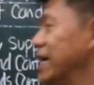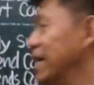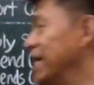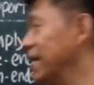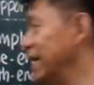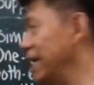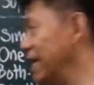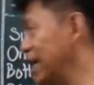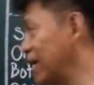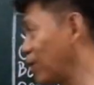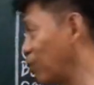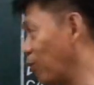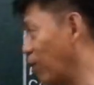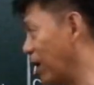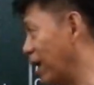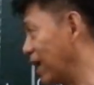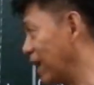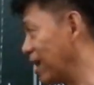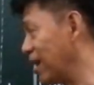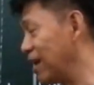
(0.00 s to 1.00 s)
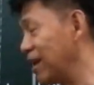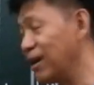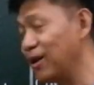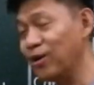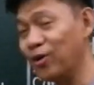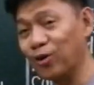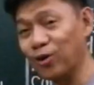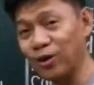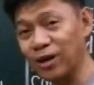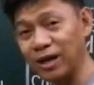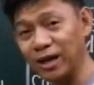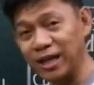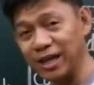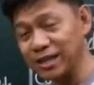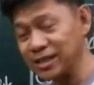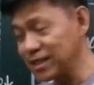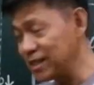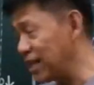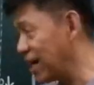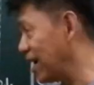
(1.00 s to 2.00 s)
equal or
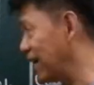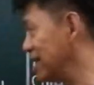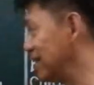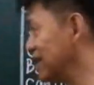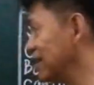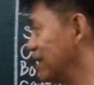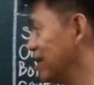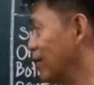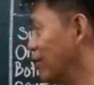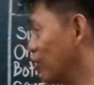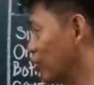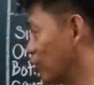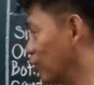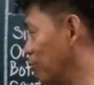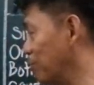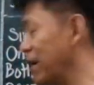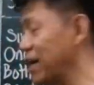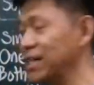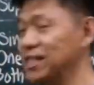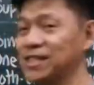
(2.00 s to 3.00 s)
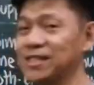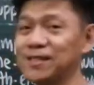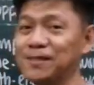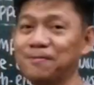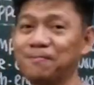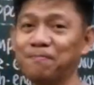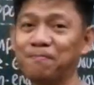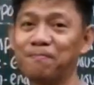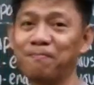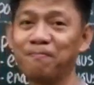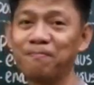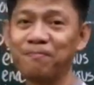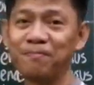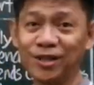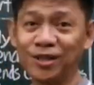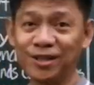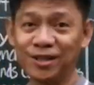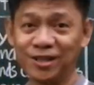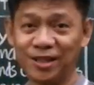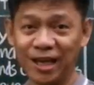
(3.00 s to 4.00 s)
less than rho max.
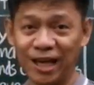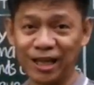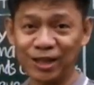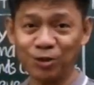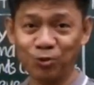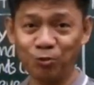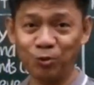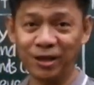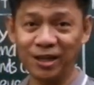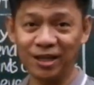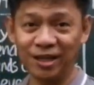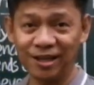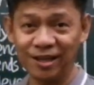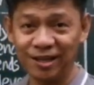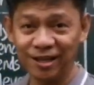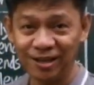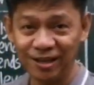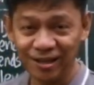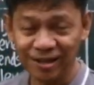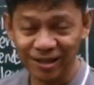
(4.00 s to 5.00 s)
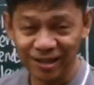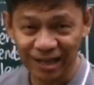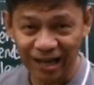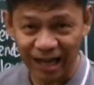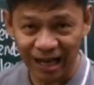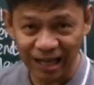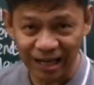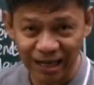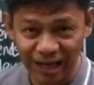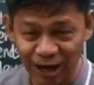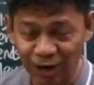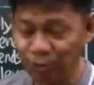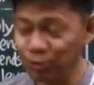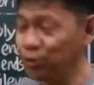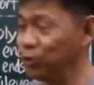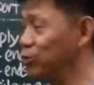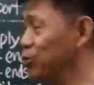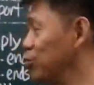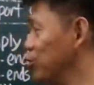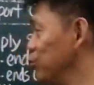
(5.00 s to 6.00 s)
That will allow
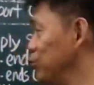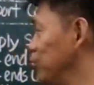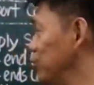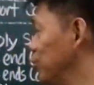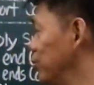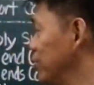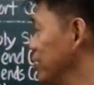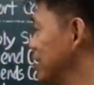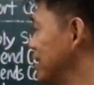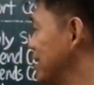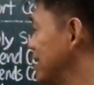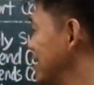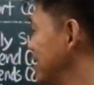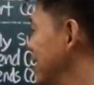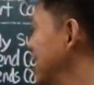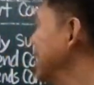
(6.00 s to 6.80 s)
you to use